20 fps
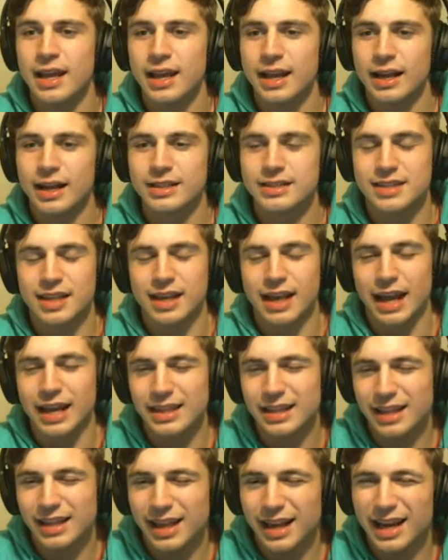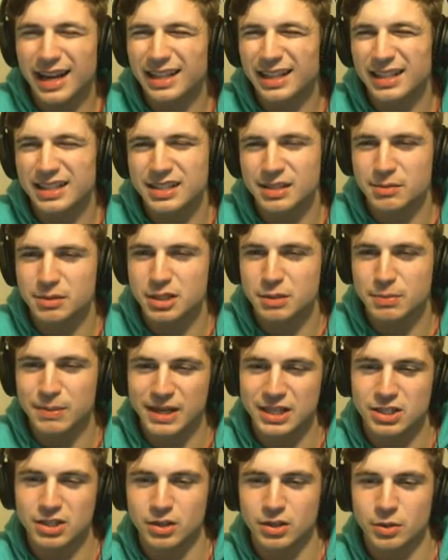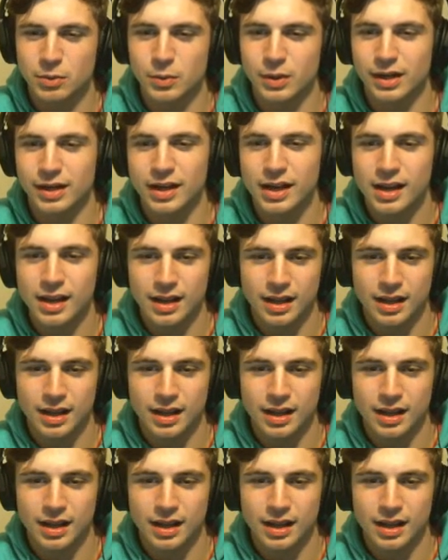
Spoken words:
because I think they highlight something special of what